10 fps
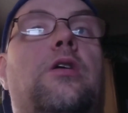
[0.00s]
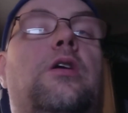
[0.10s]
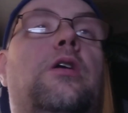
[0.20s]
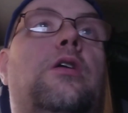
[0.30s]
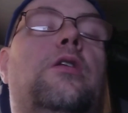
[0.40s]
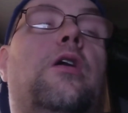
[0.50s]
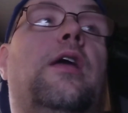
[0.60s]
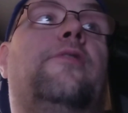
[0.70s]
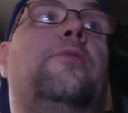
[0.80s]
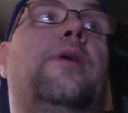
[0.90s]
and not
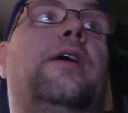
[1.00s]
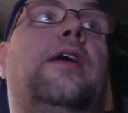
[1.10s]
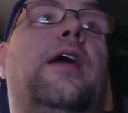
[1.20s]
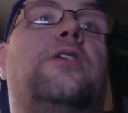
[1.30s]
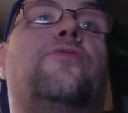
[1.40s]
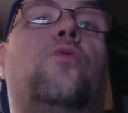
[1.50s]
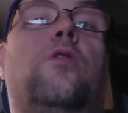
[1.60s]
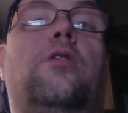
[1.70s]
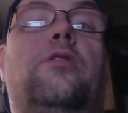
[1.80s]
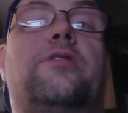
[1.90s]
have to pay cash
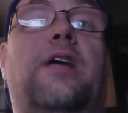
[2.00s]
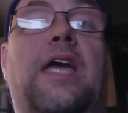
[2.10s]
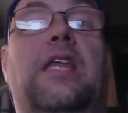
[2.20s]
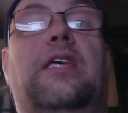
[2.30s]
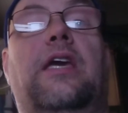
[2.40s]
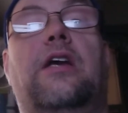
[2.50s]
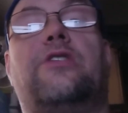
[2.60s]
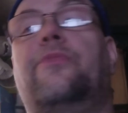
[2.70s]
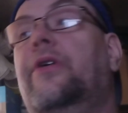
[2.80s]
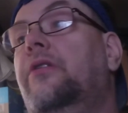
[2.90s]
for it, because I had the
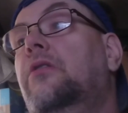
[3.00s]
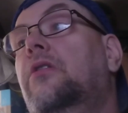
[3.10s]
cash, but